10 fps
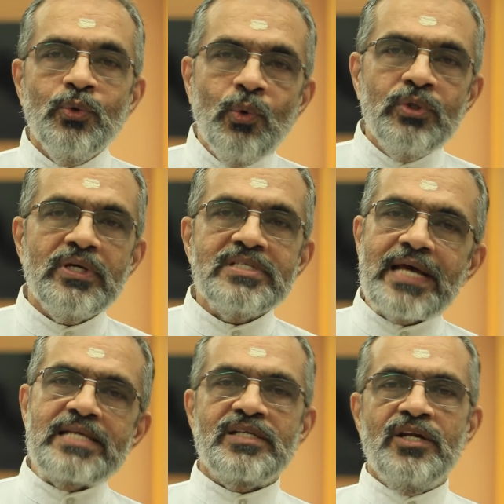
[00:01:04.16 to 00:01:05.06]
root
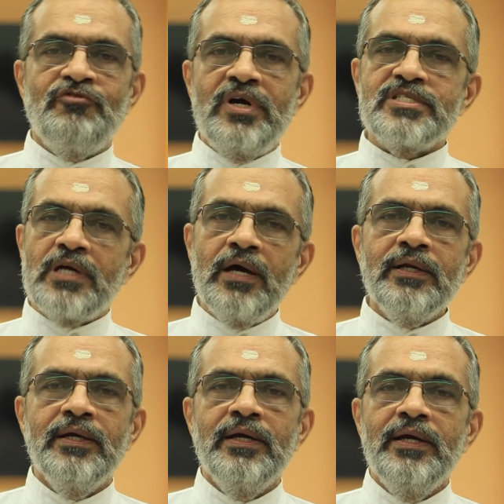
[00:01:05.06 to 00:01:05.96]
Sanskrit words
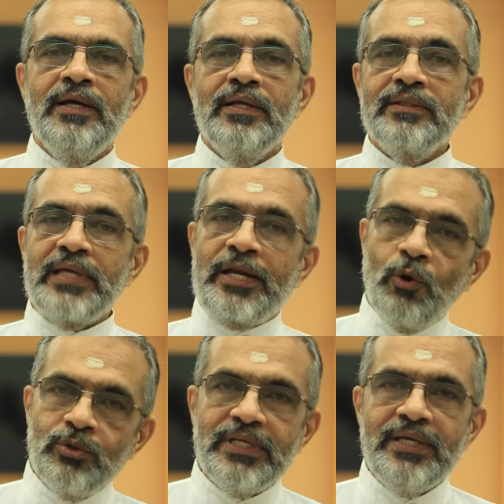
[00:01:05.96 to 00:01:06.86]
are
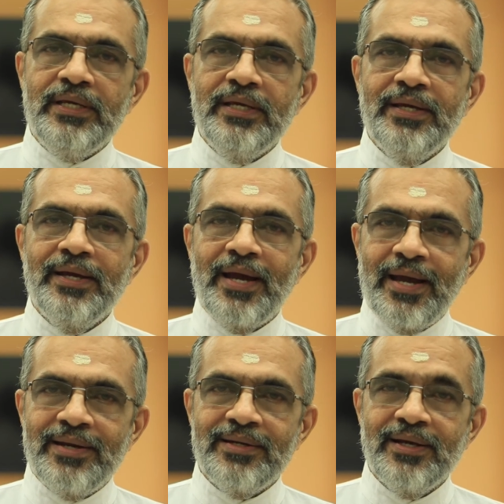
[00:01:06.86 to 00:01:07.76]
Tanoti
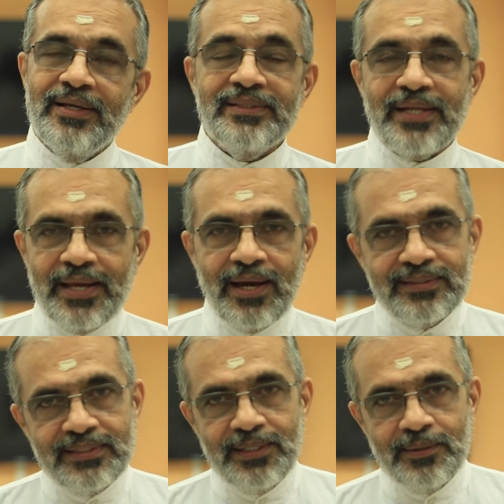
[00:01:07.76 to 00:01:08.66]
and
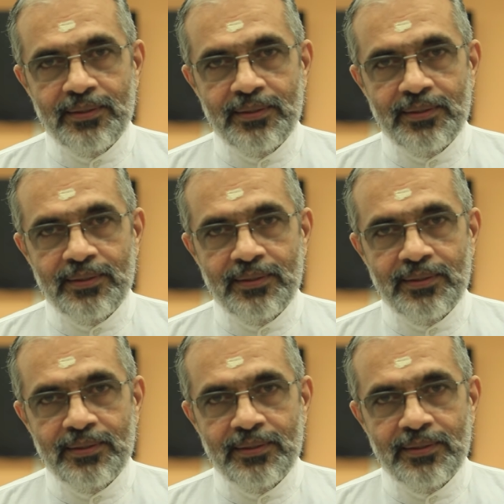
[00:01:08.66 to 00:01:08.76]
Trayati.